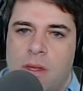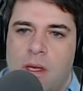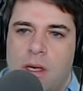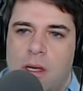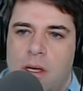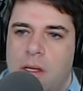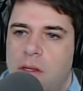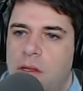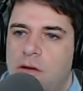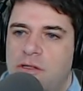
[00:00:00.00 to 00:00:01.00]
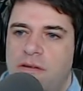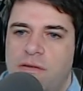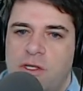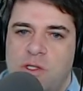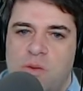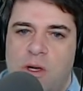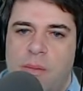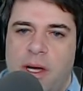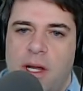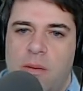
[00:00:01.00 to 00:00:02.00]
There are several reasons why you
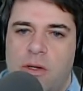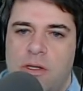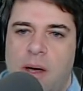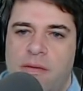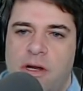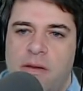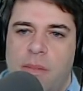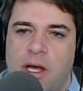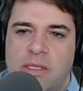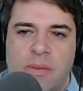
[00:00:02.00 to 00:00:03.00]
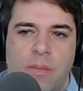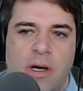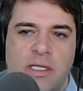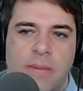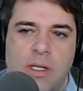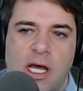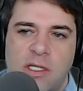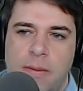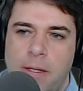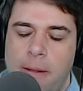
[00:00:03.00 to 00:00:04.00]
might not want to operate at maximum possible clock
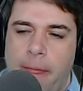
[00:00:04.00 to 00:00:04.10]
speed.